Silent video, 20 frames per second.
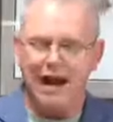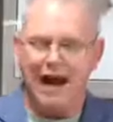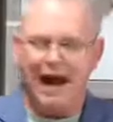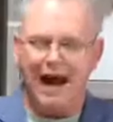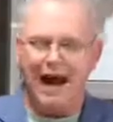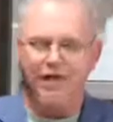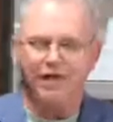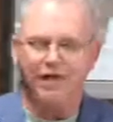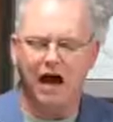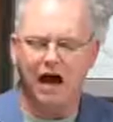
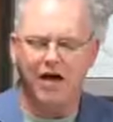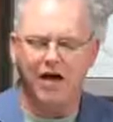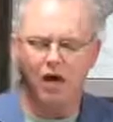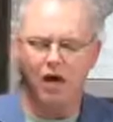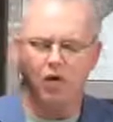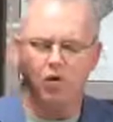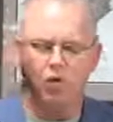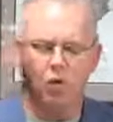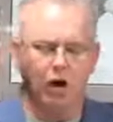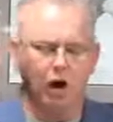Have thine
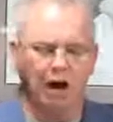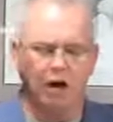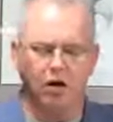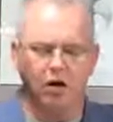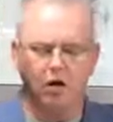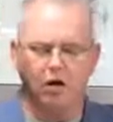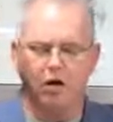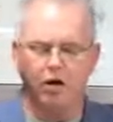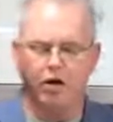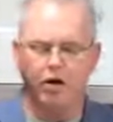own way,
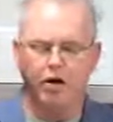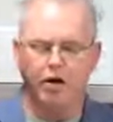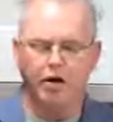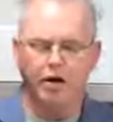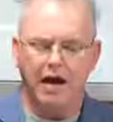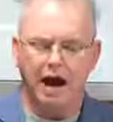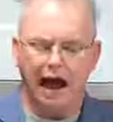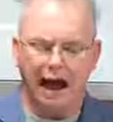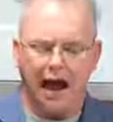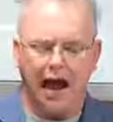Lord.
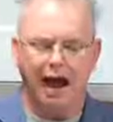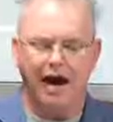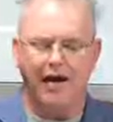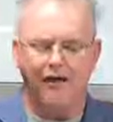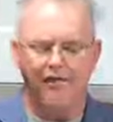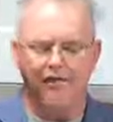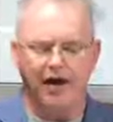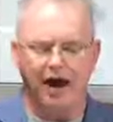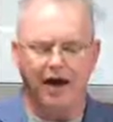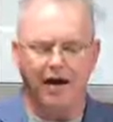
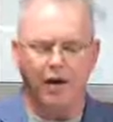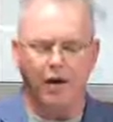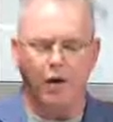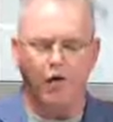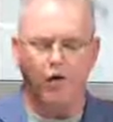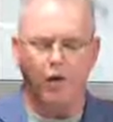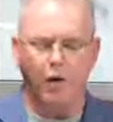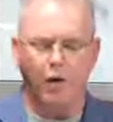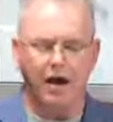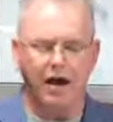Have thine
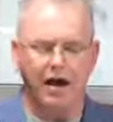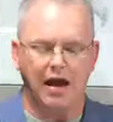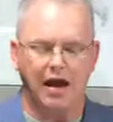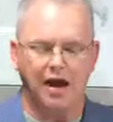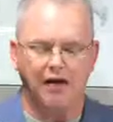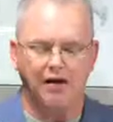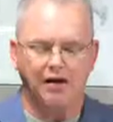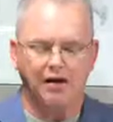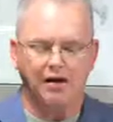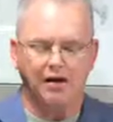own
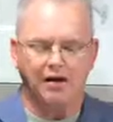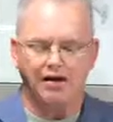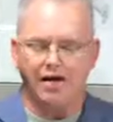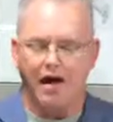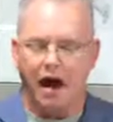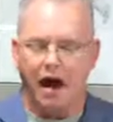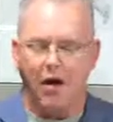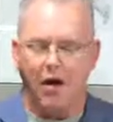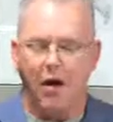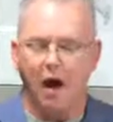way.
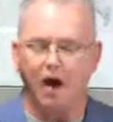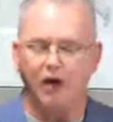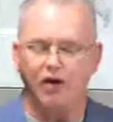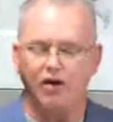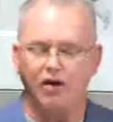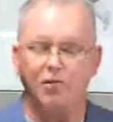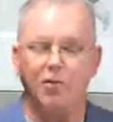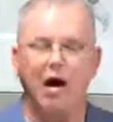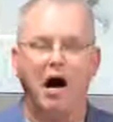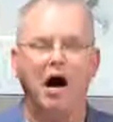Thou
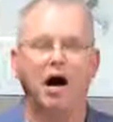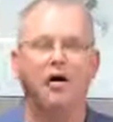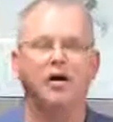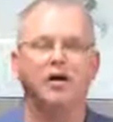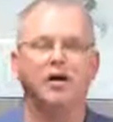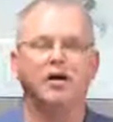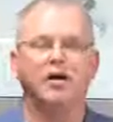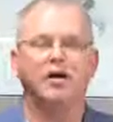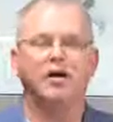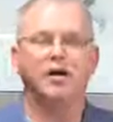art the
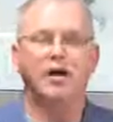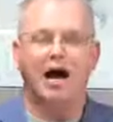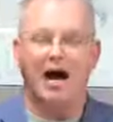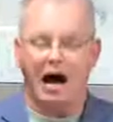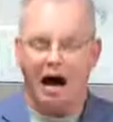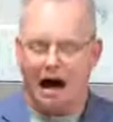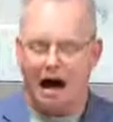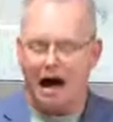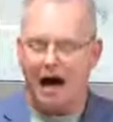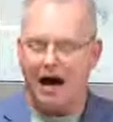potter,
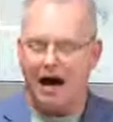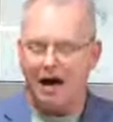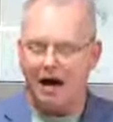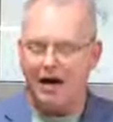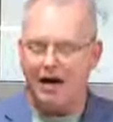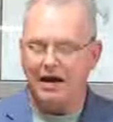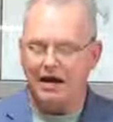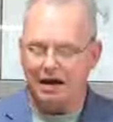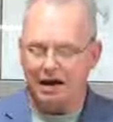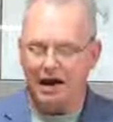
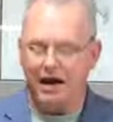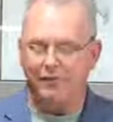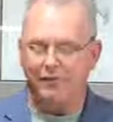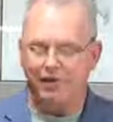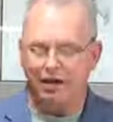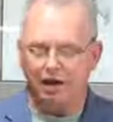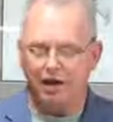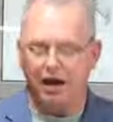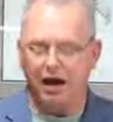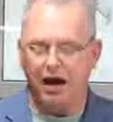I
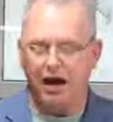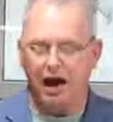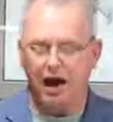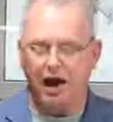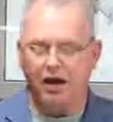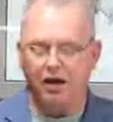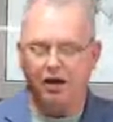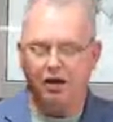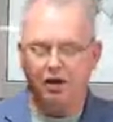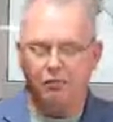am the
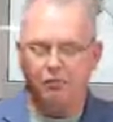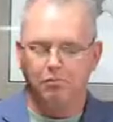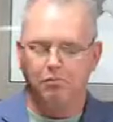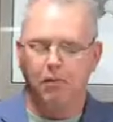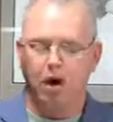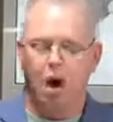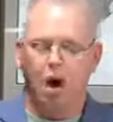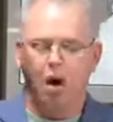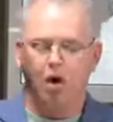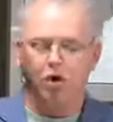clay.
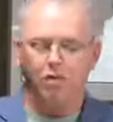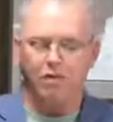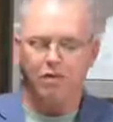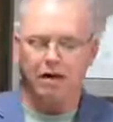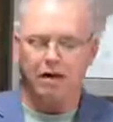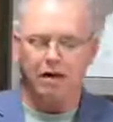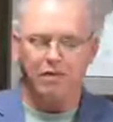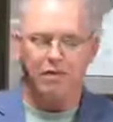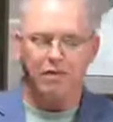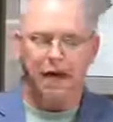Mold
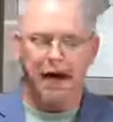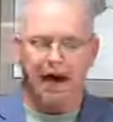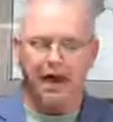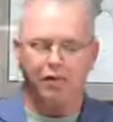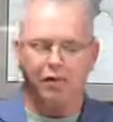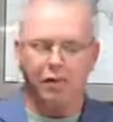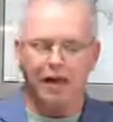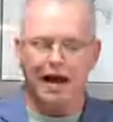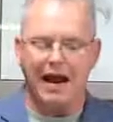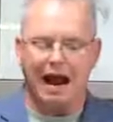me and
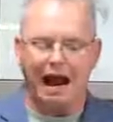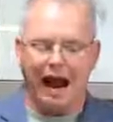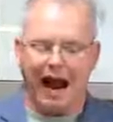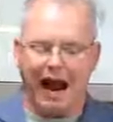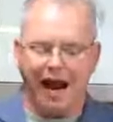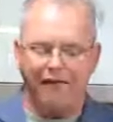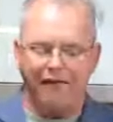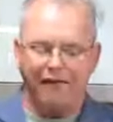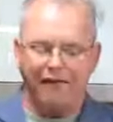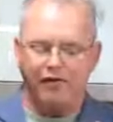make me
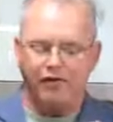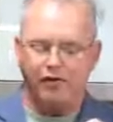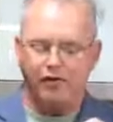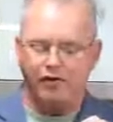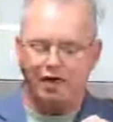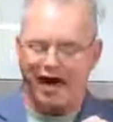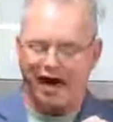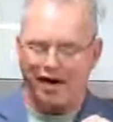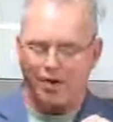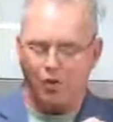
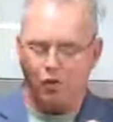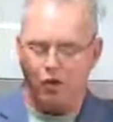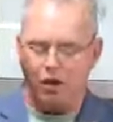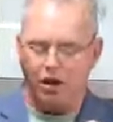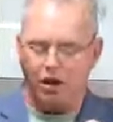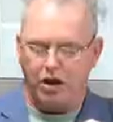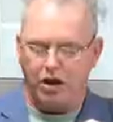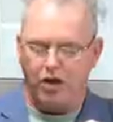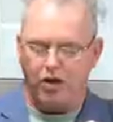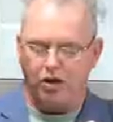after thy
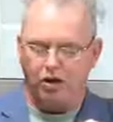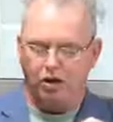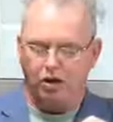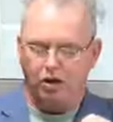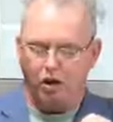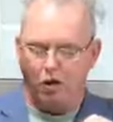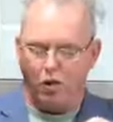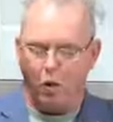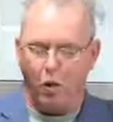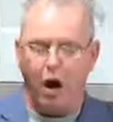will
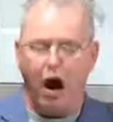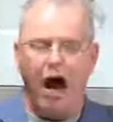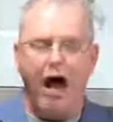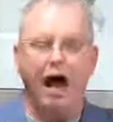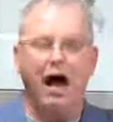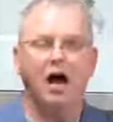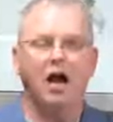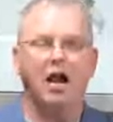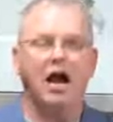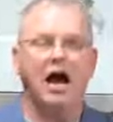
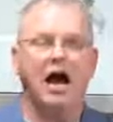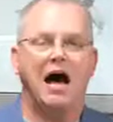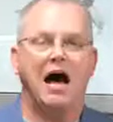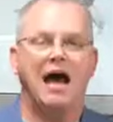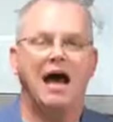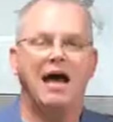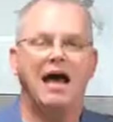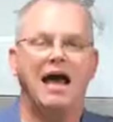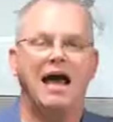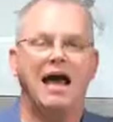while
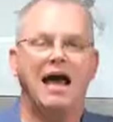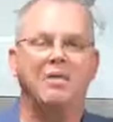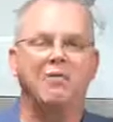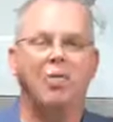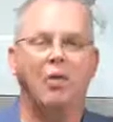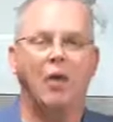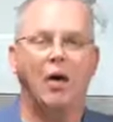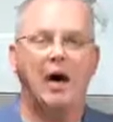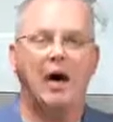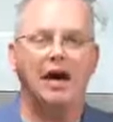I
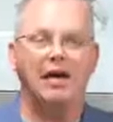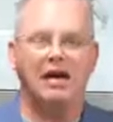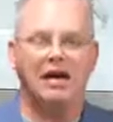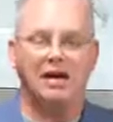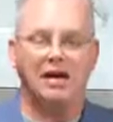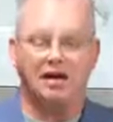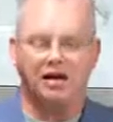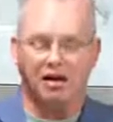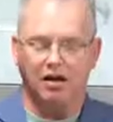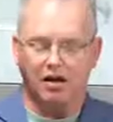am
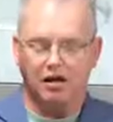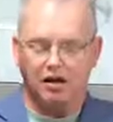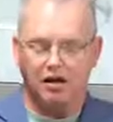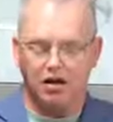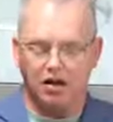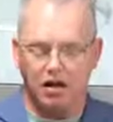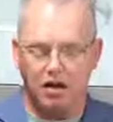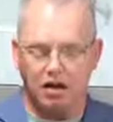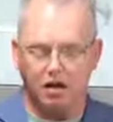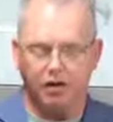waiting,
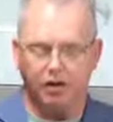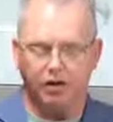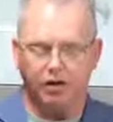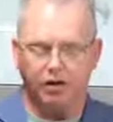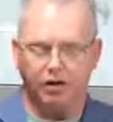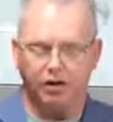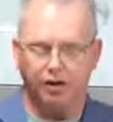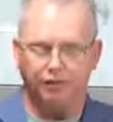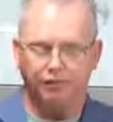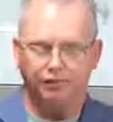
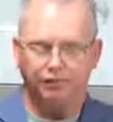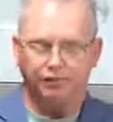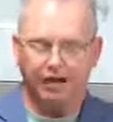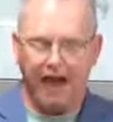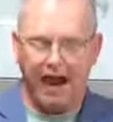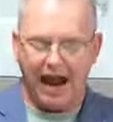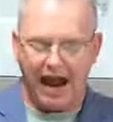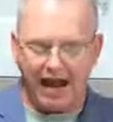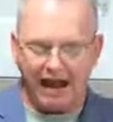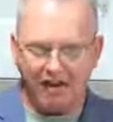yielded
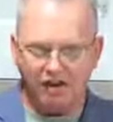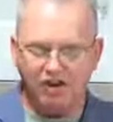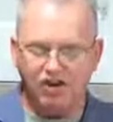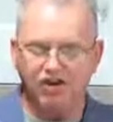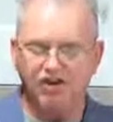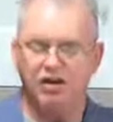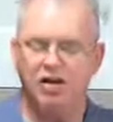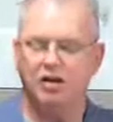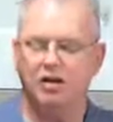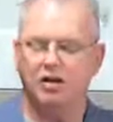and
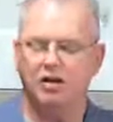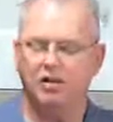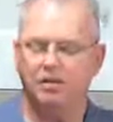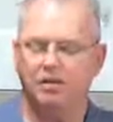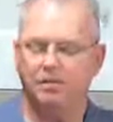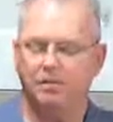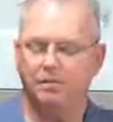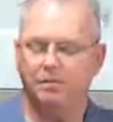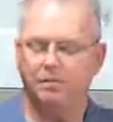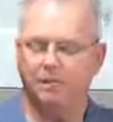
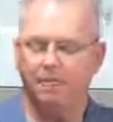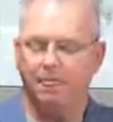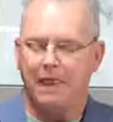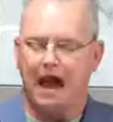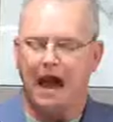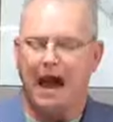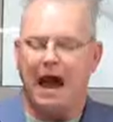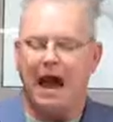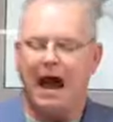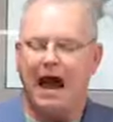still.
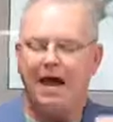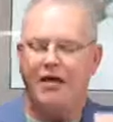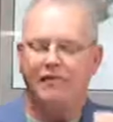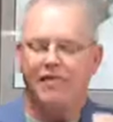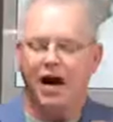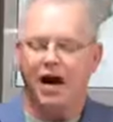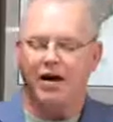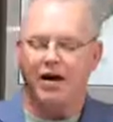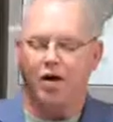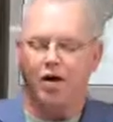
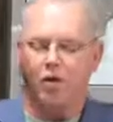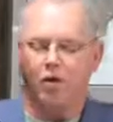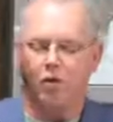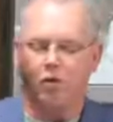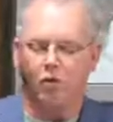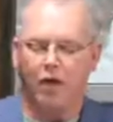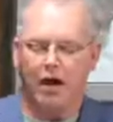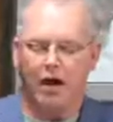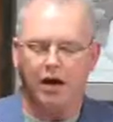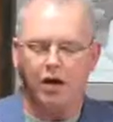Have thine
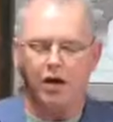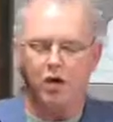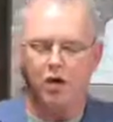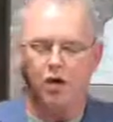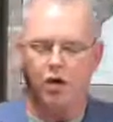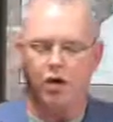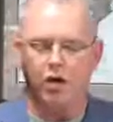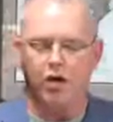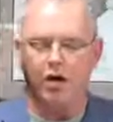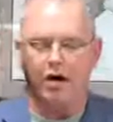own way,
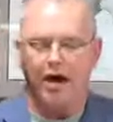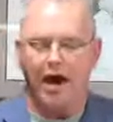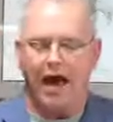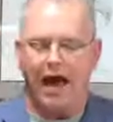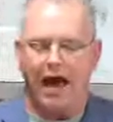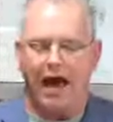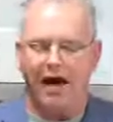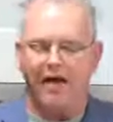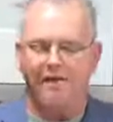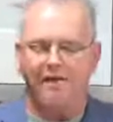Lord,
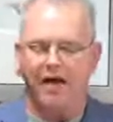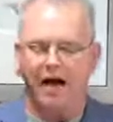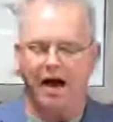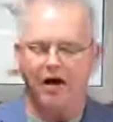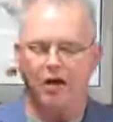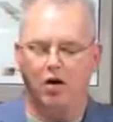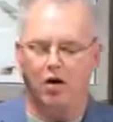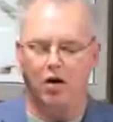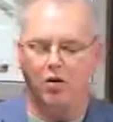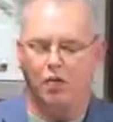have
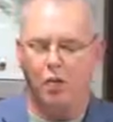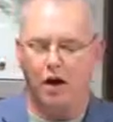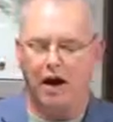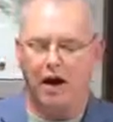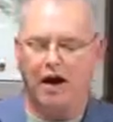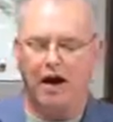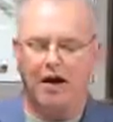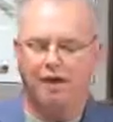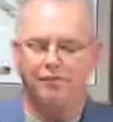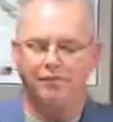thine own
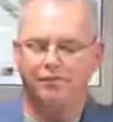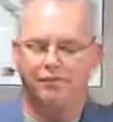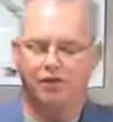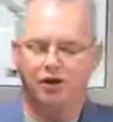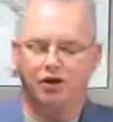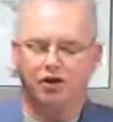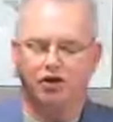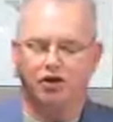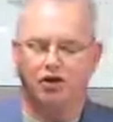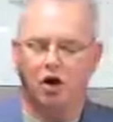way.
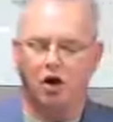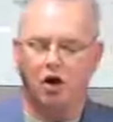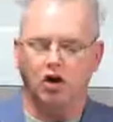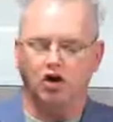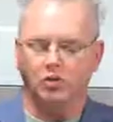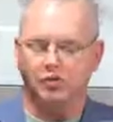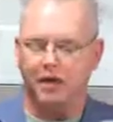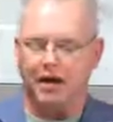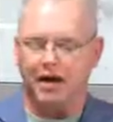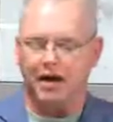
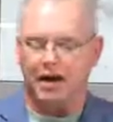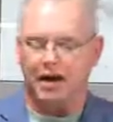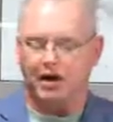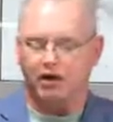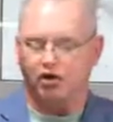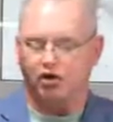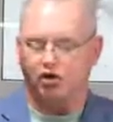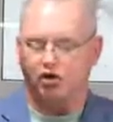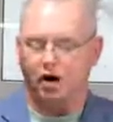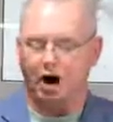Search me
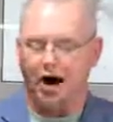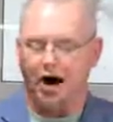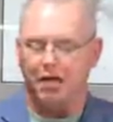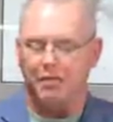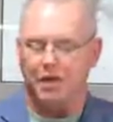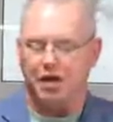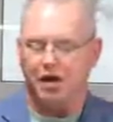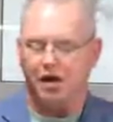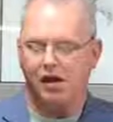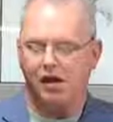and
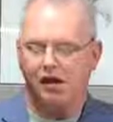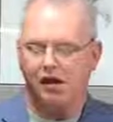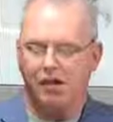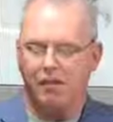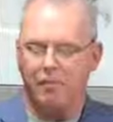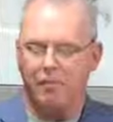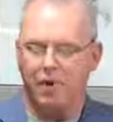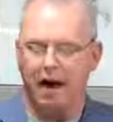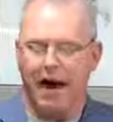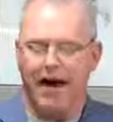try me,
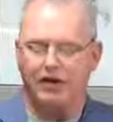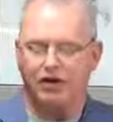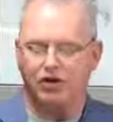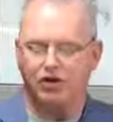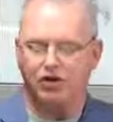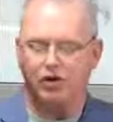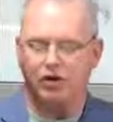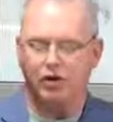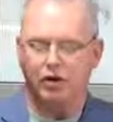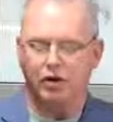
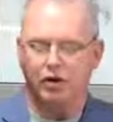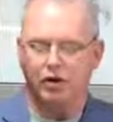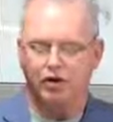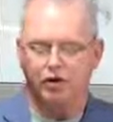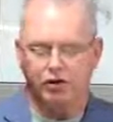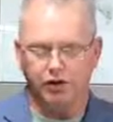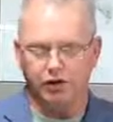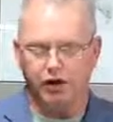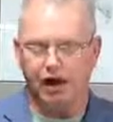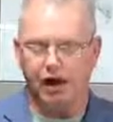Master,
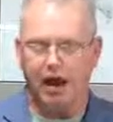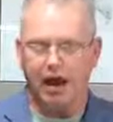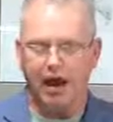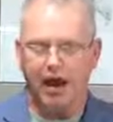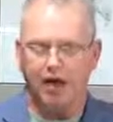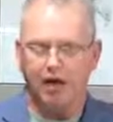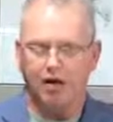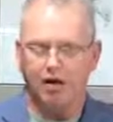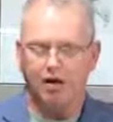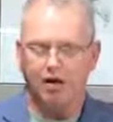
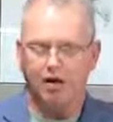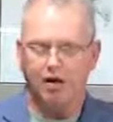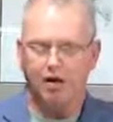today.